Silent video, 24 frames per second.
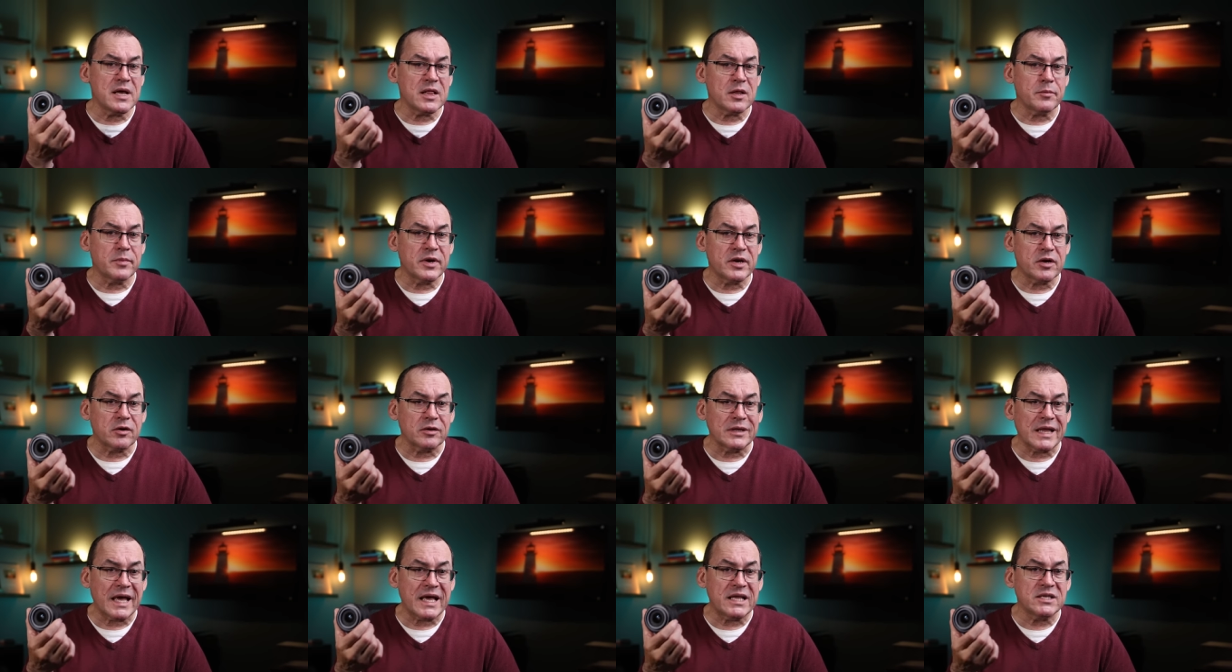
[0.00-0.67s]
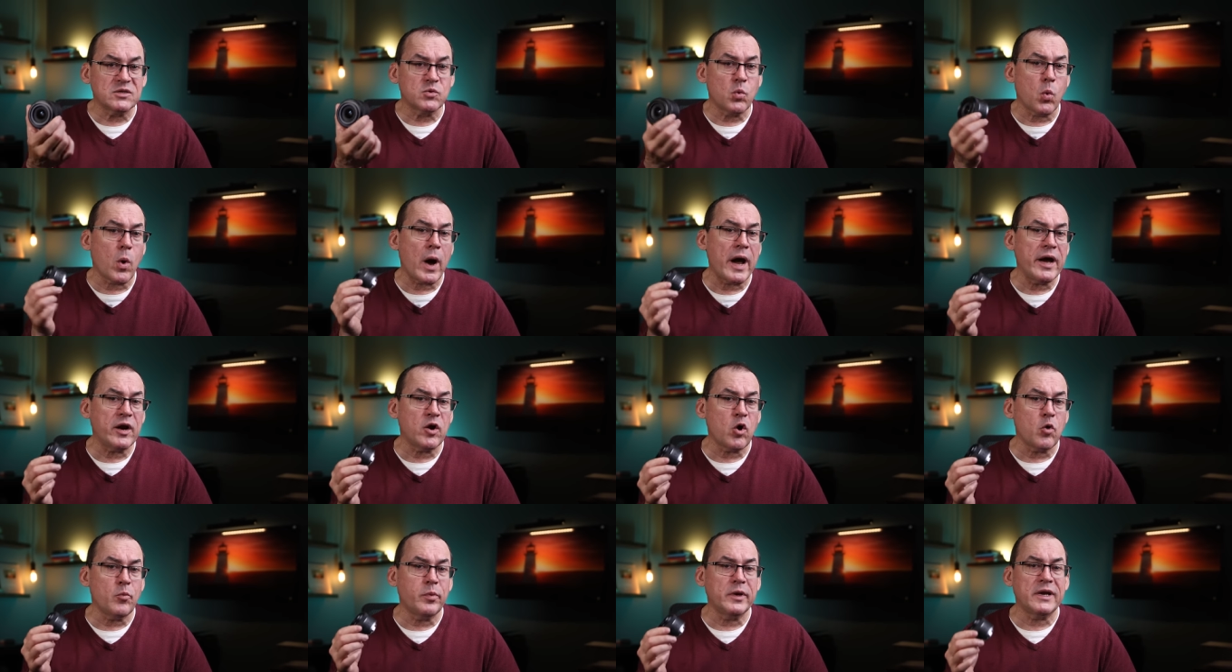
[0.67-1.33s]
millimeter lens
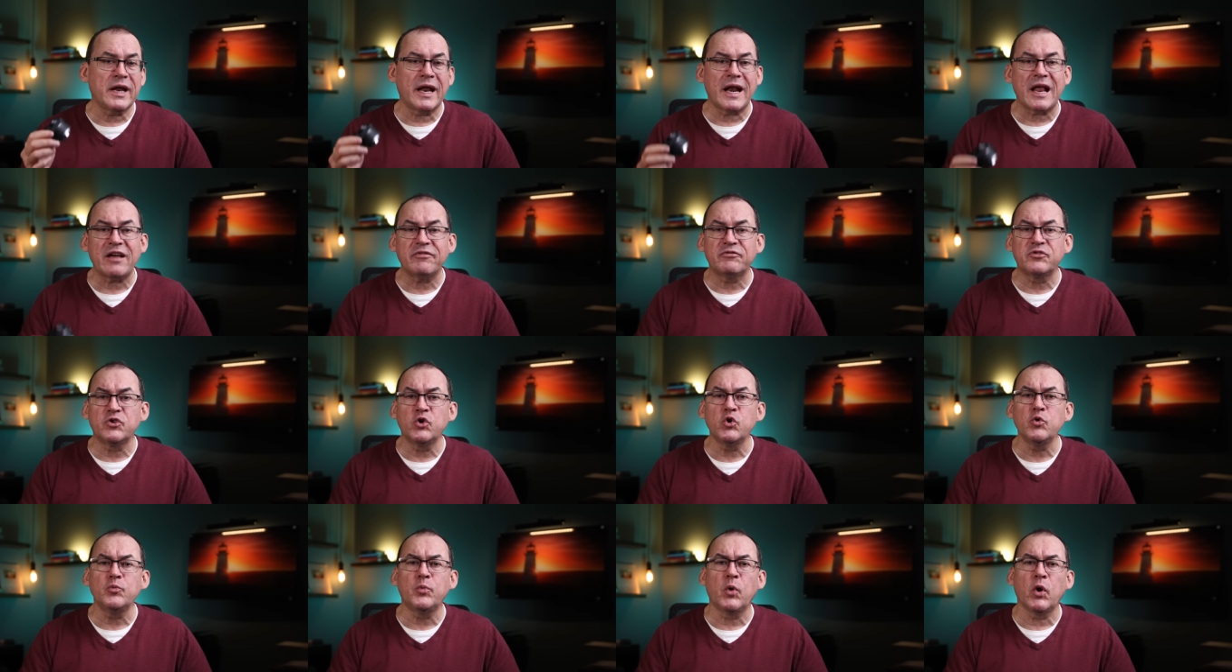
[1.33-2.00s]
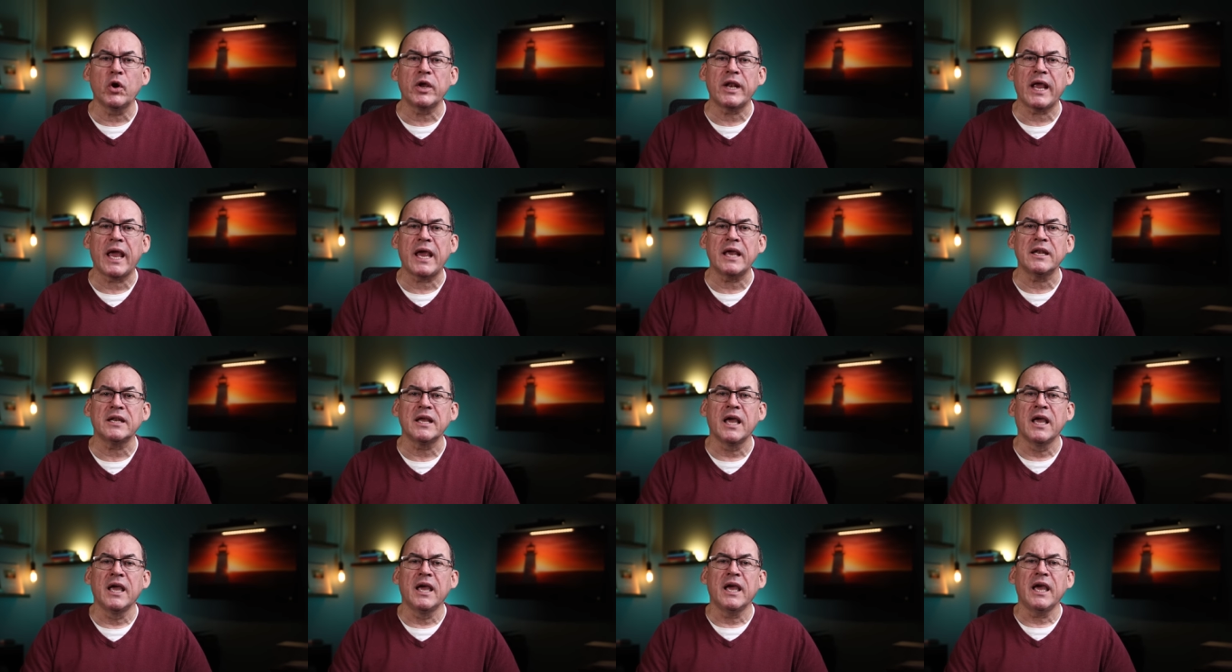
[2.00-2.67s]
wide open at
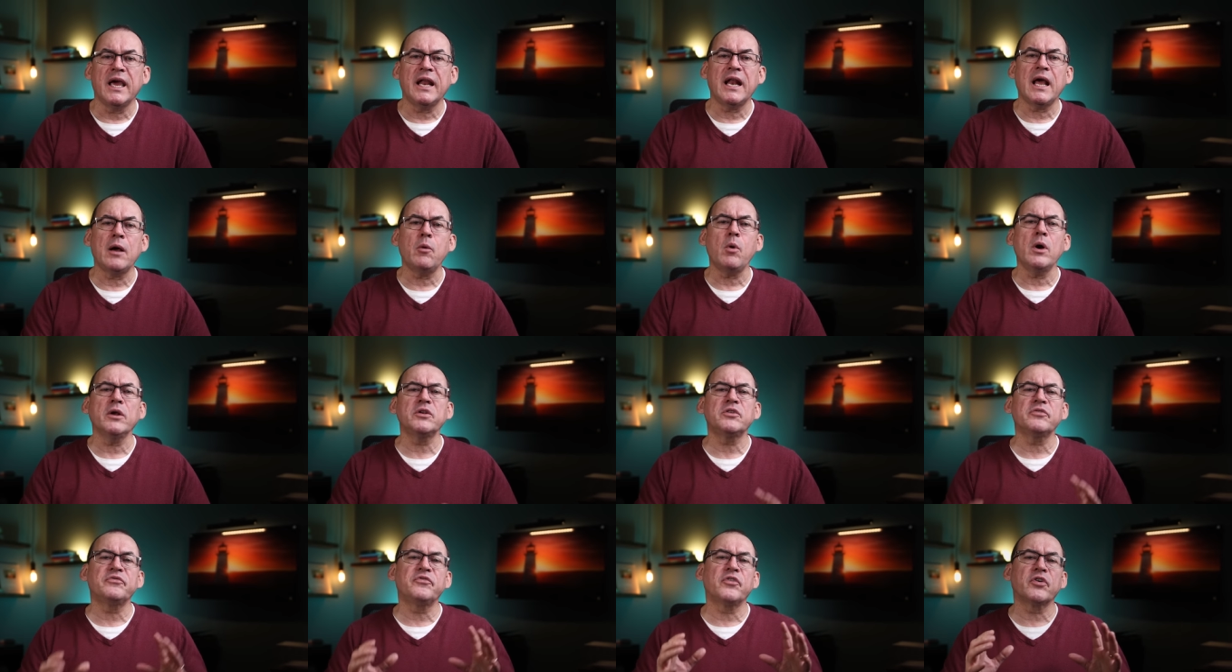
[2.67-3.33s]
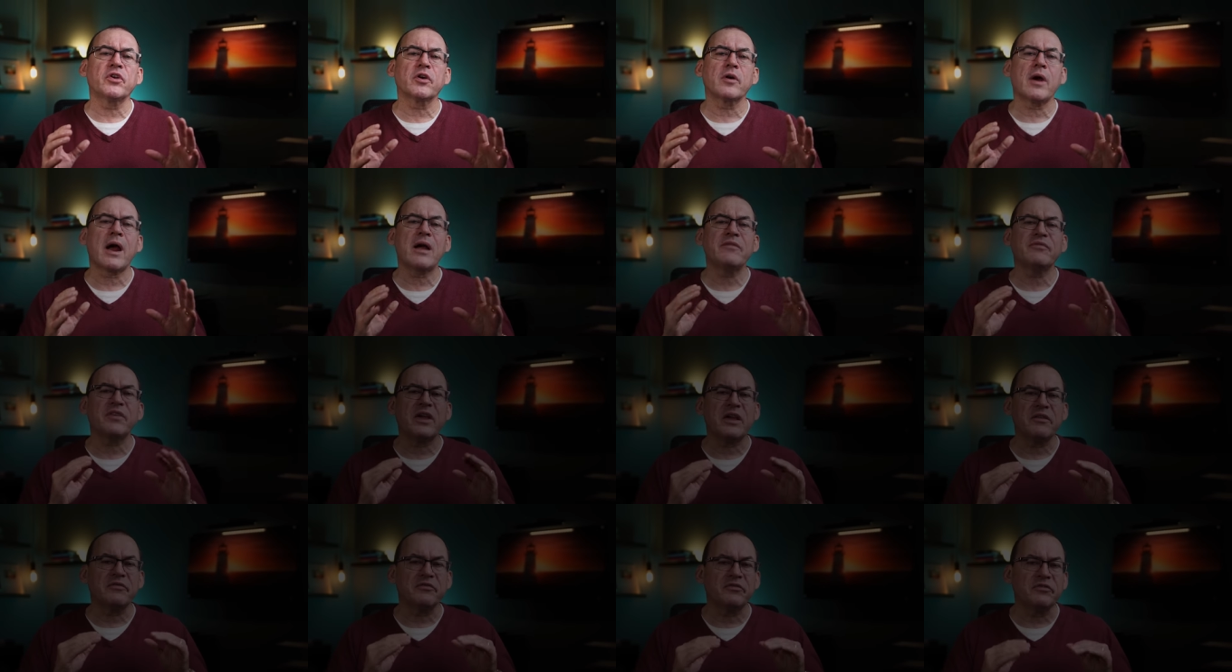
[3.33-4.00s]
f2.8, and I want to photograph
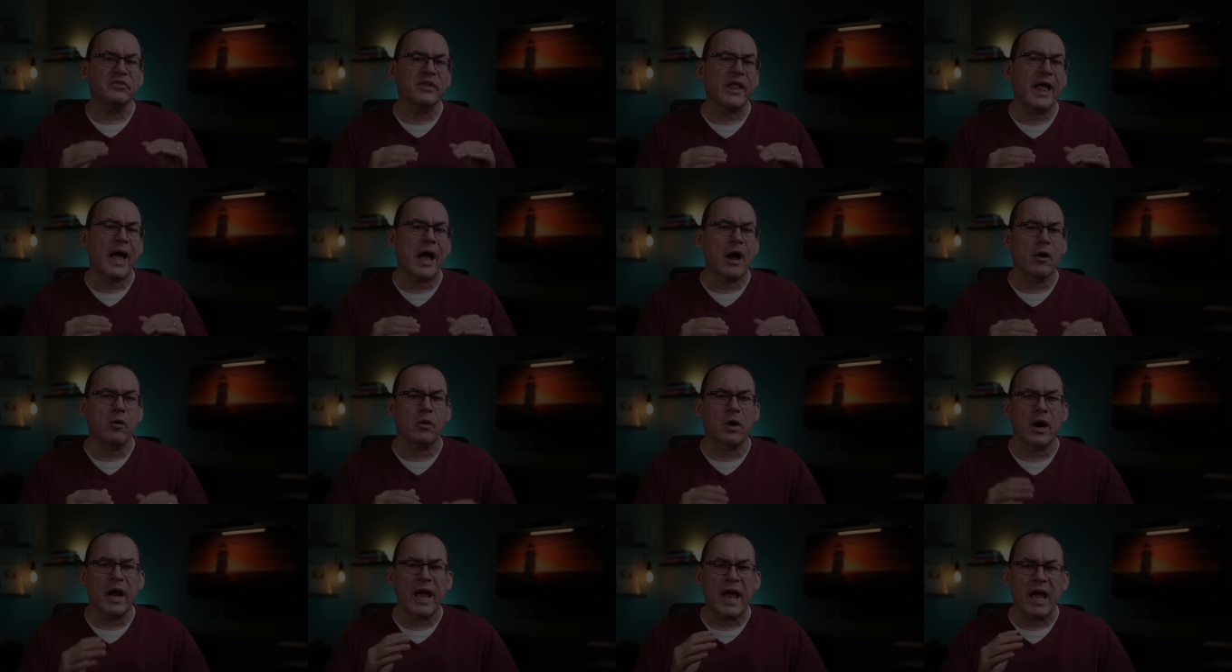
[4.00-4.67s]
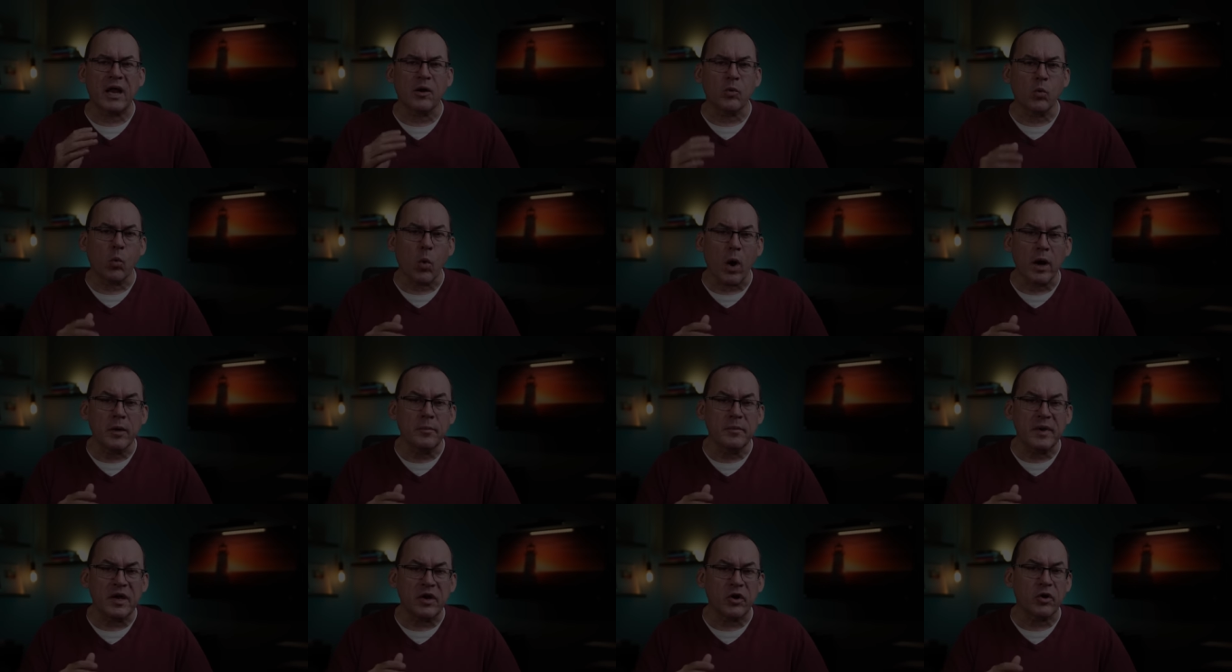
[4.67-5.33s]
a flower at
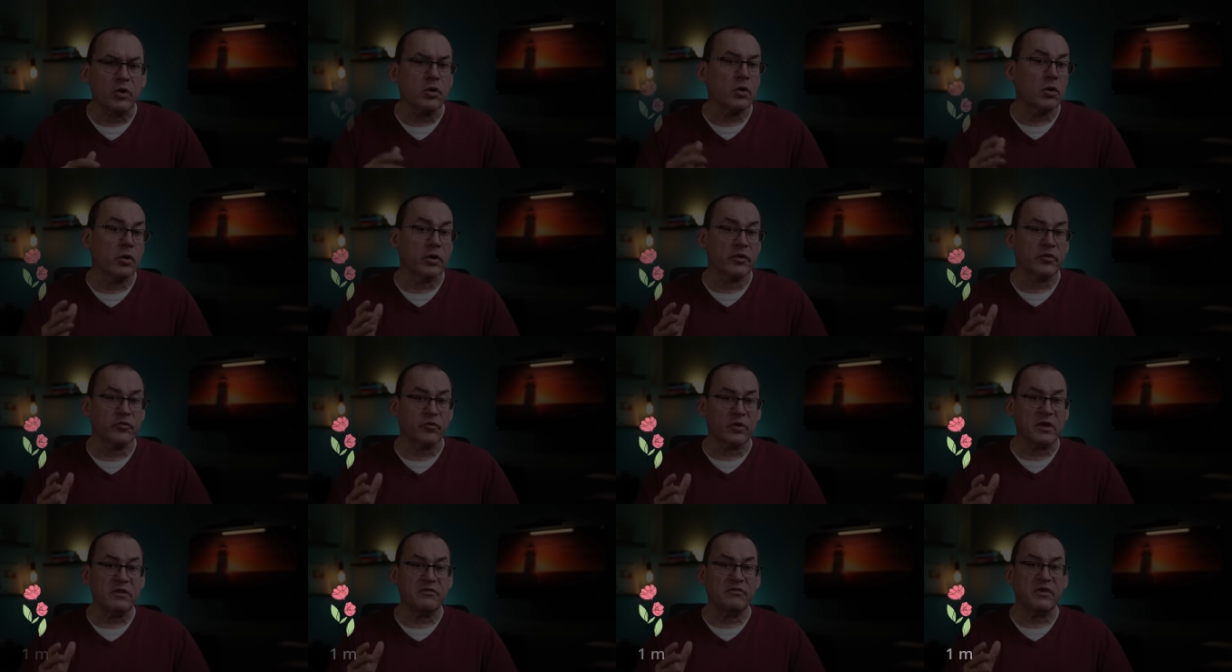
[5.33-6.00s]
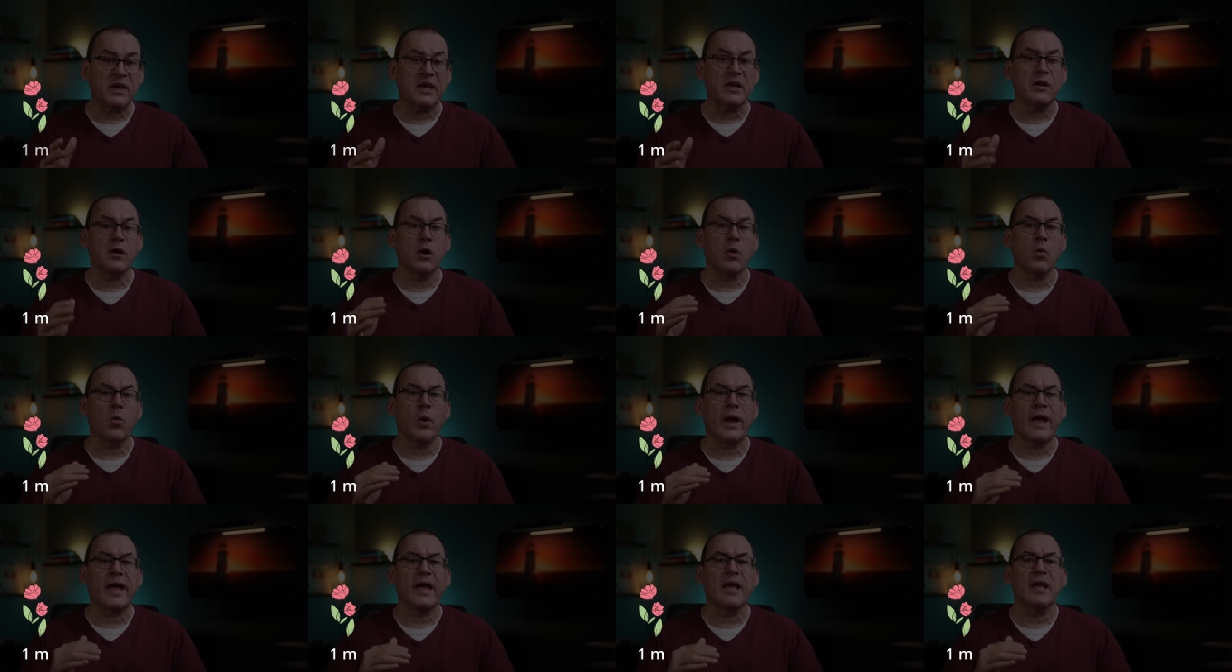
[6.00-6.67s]
one meter or three feet
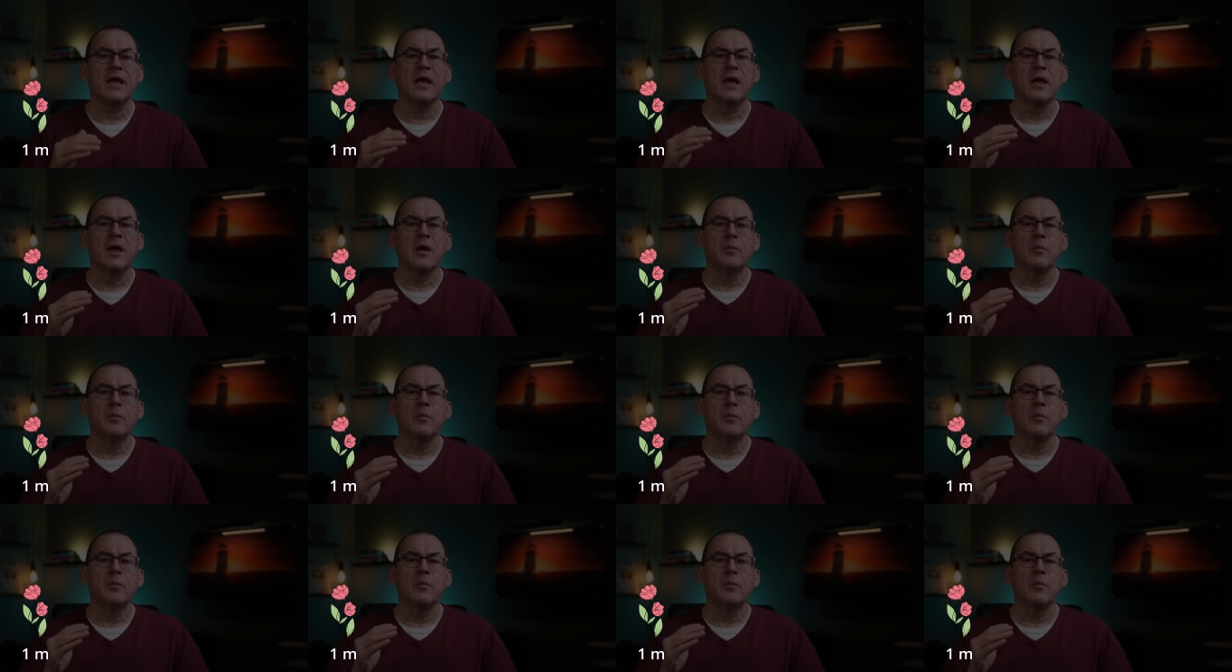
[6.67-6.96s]
away,